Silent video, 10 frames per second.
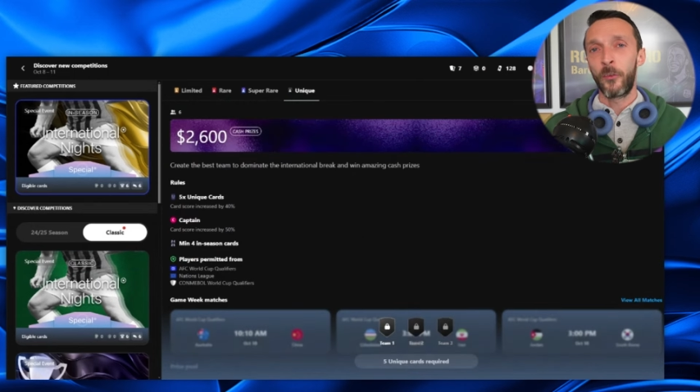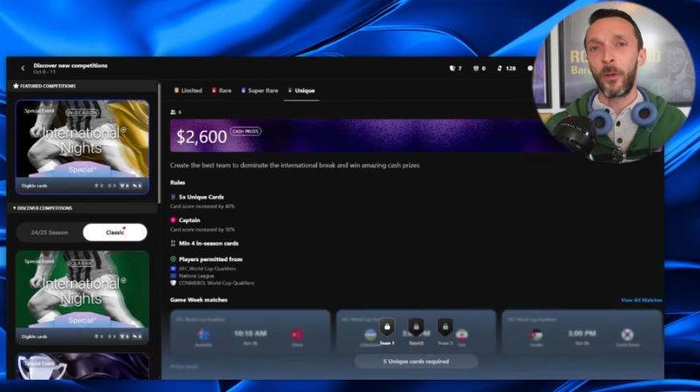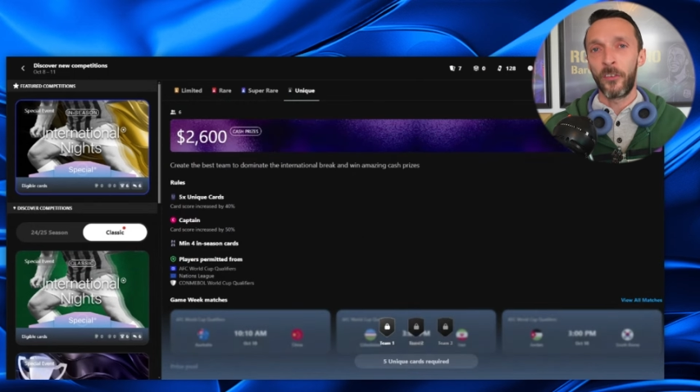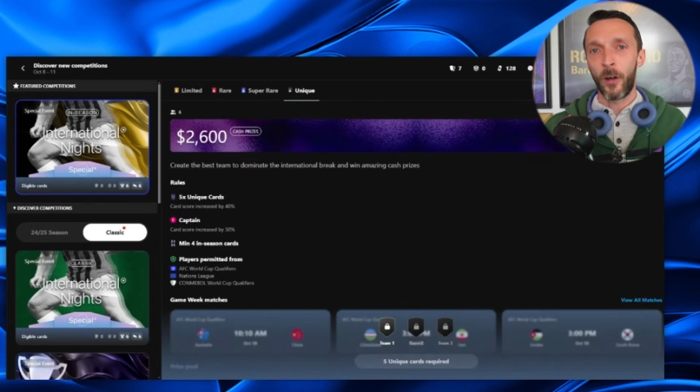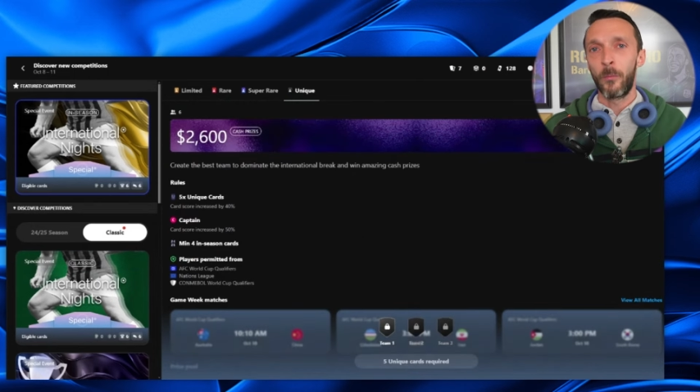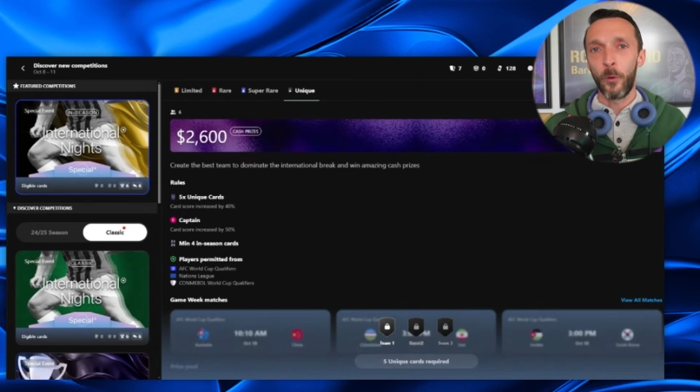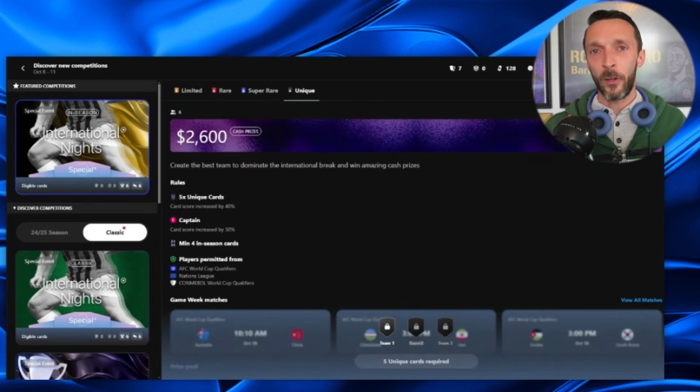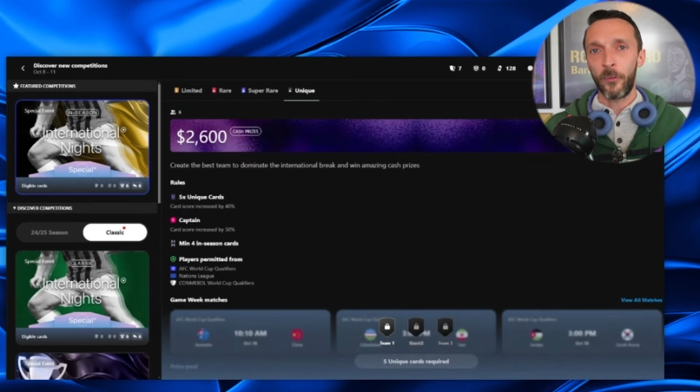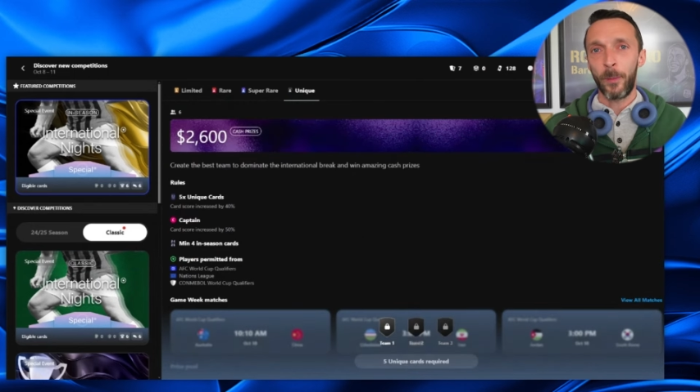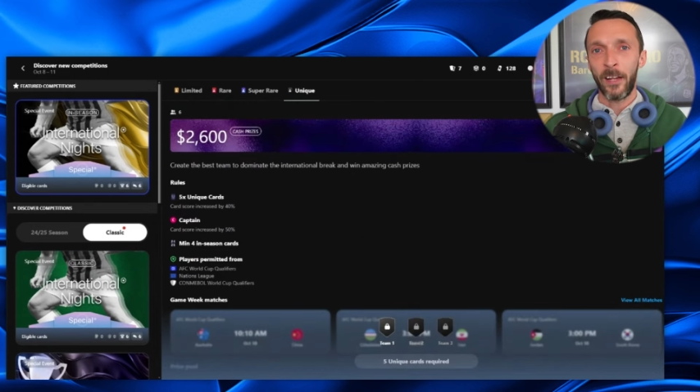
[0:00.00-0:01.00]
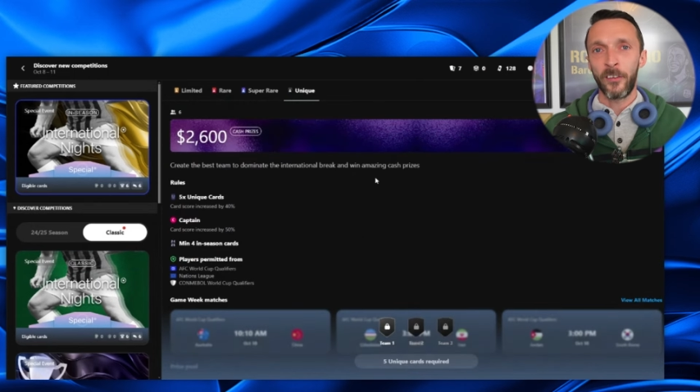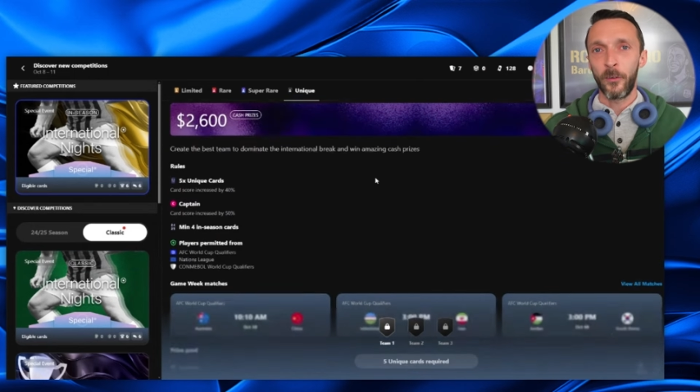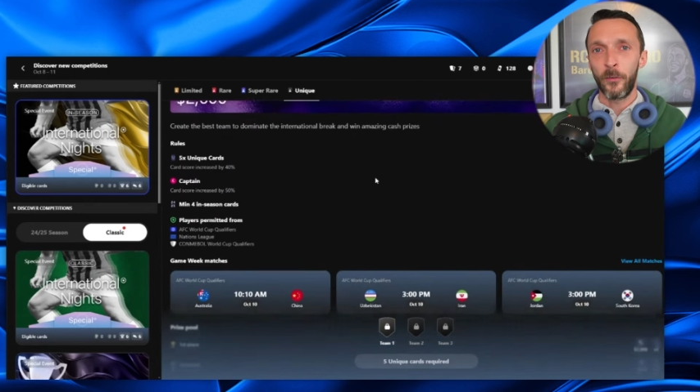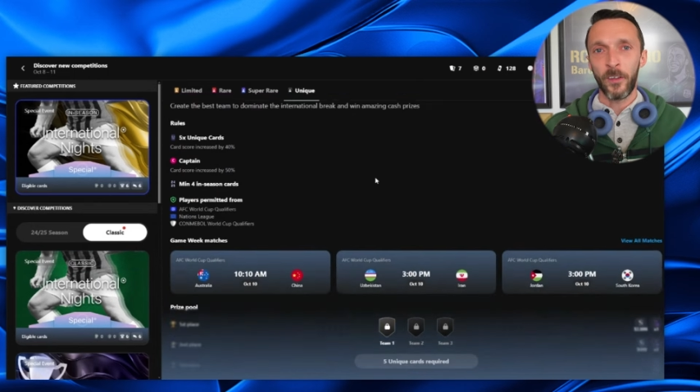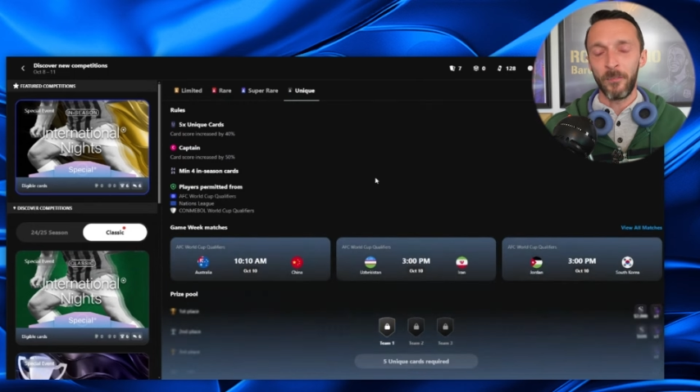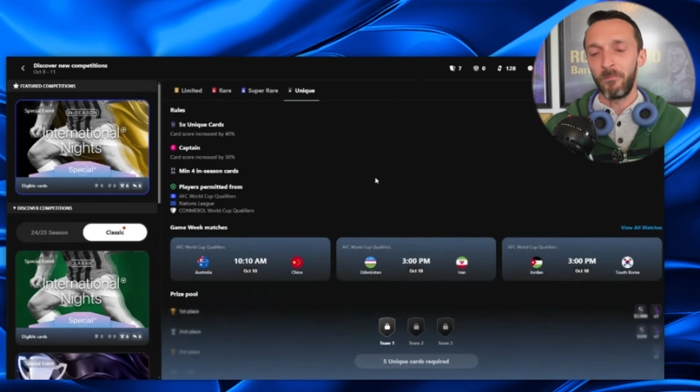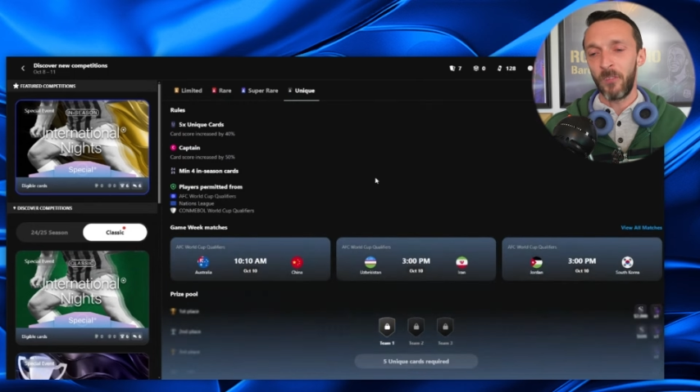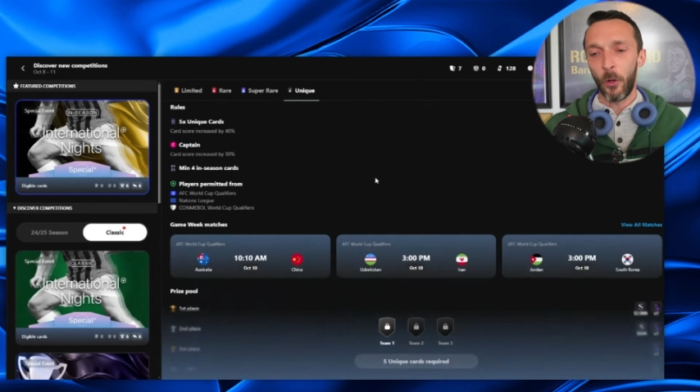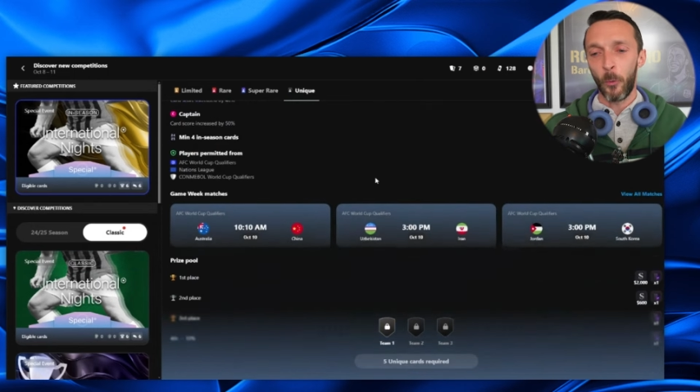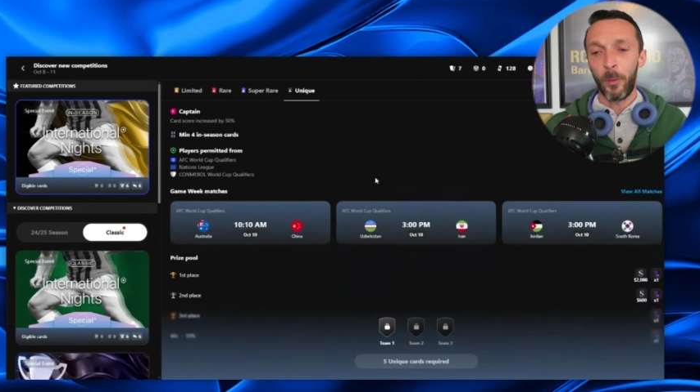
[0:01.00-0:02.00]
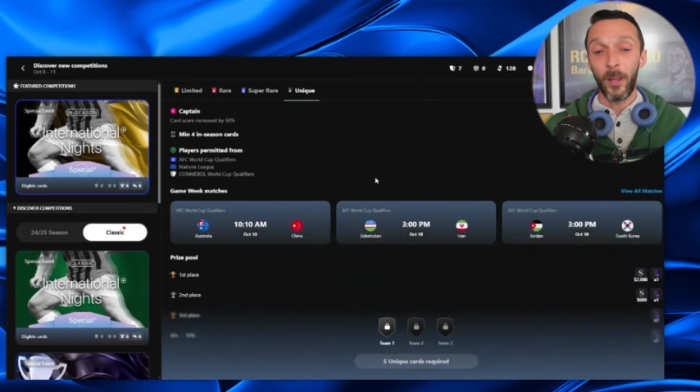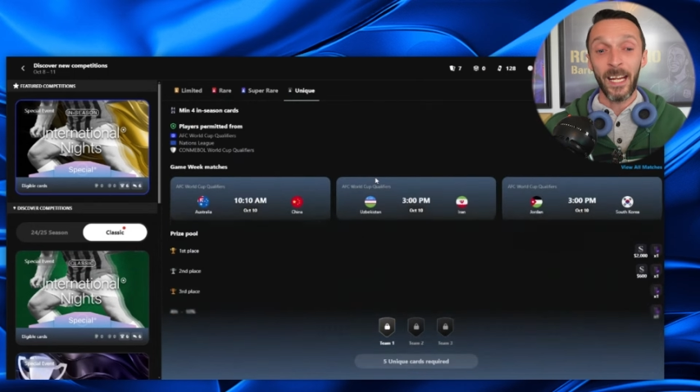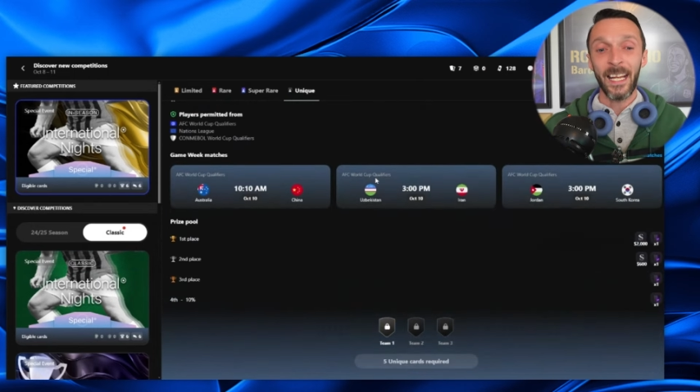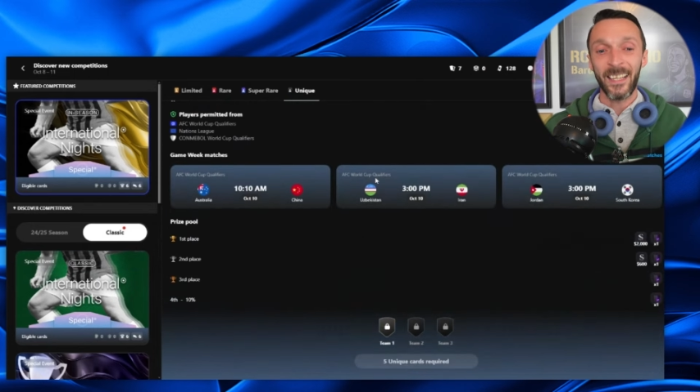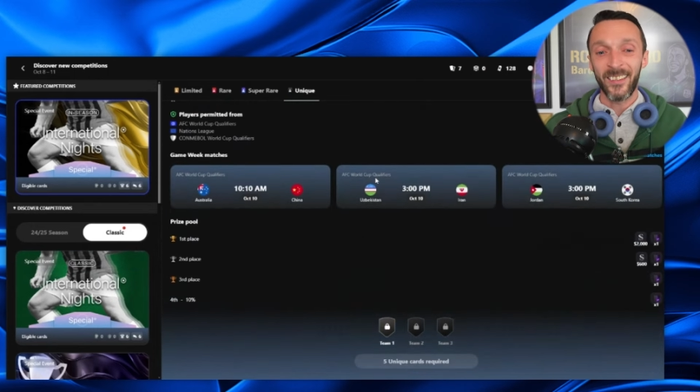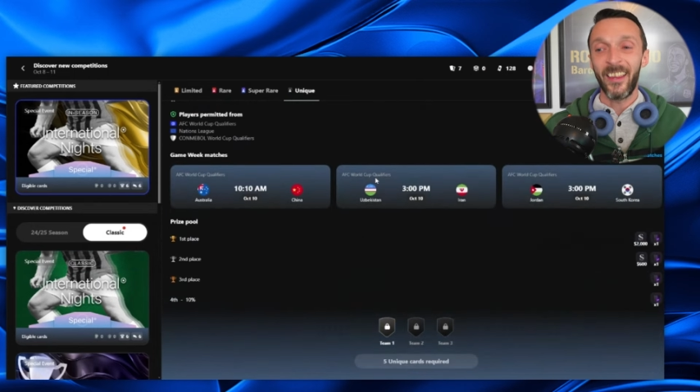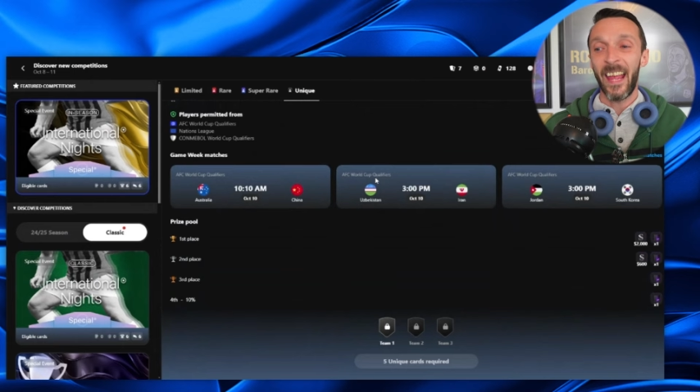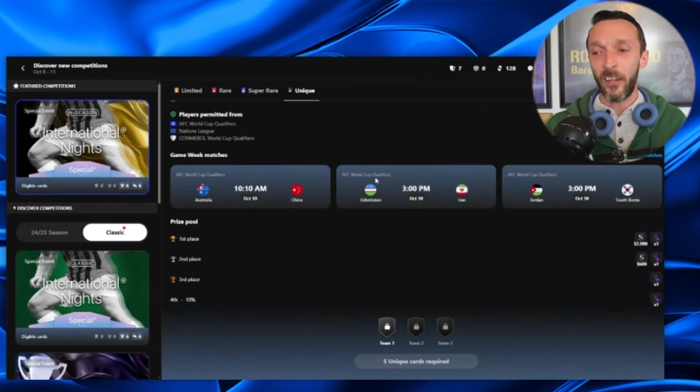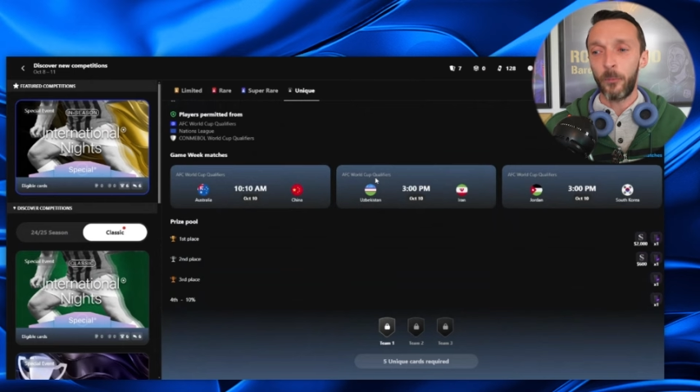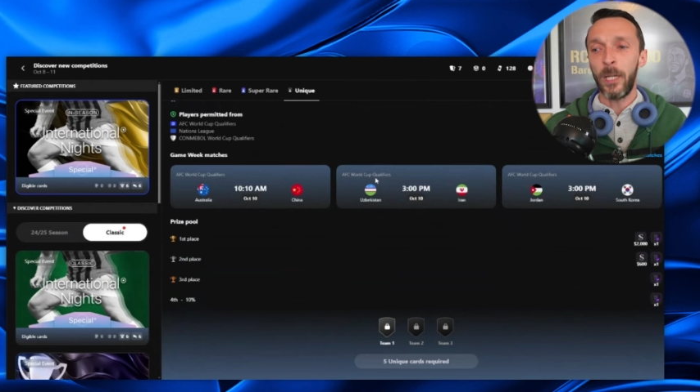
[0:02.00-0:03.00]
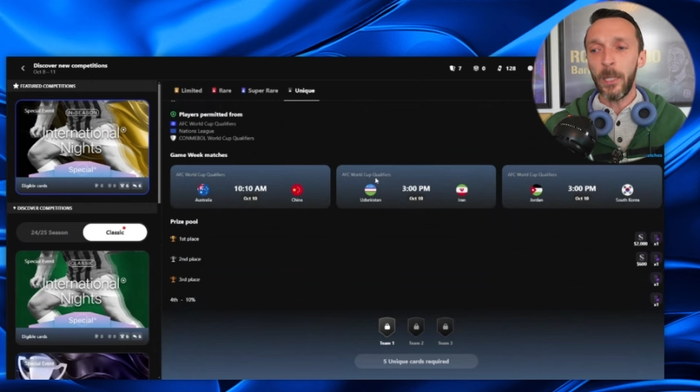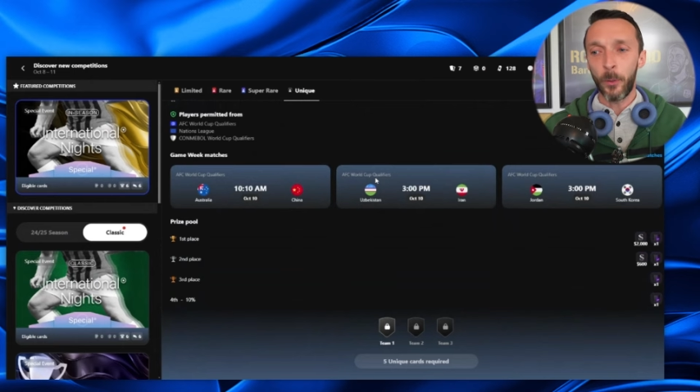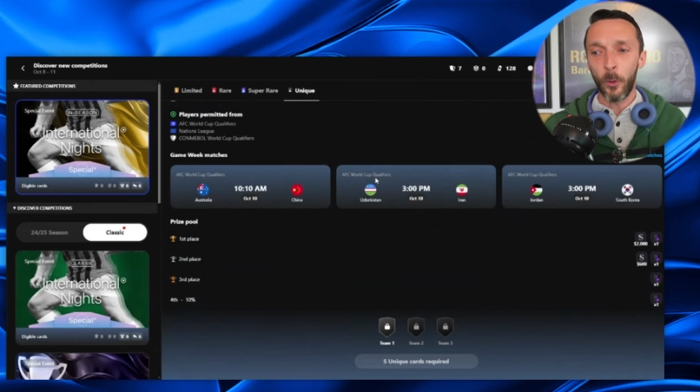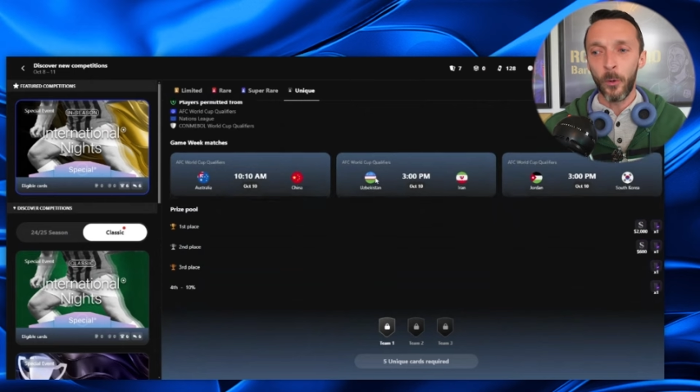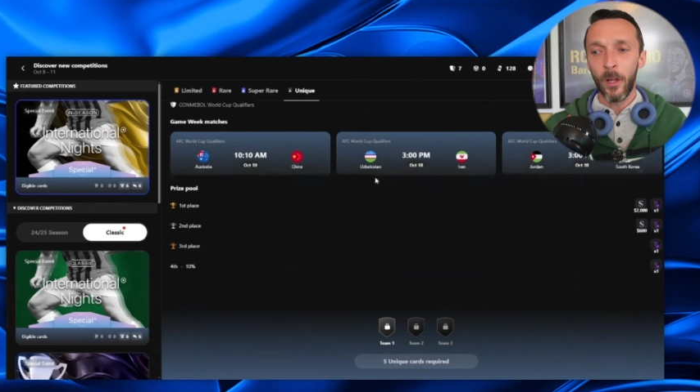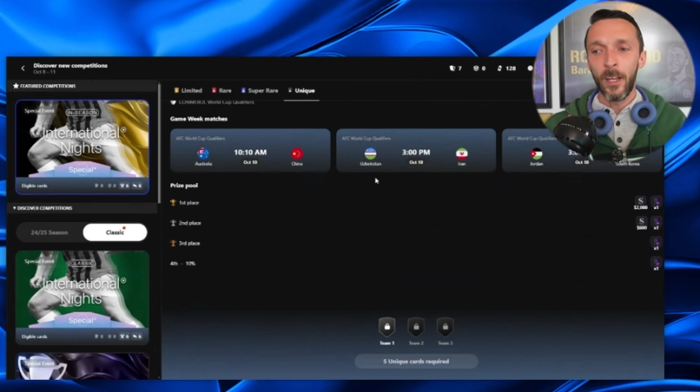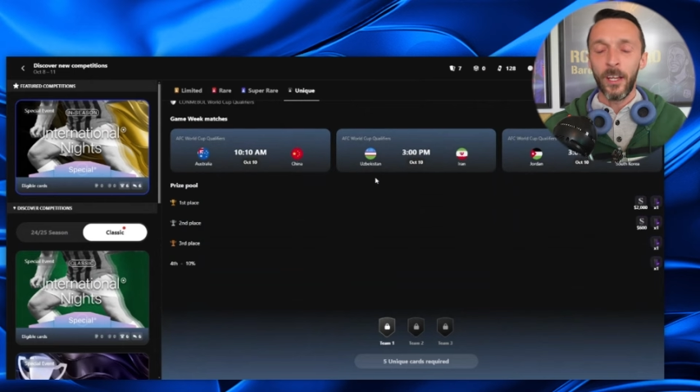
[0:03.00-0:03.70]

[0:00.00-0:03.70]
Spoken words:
the ones that are more expensive and, you know, playing against less people,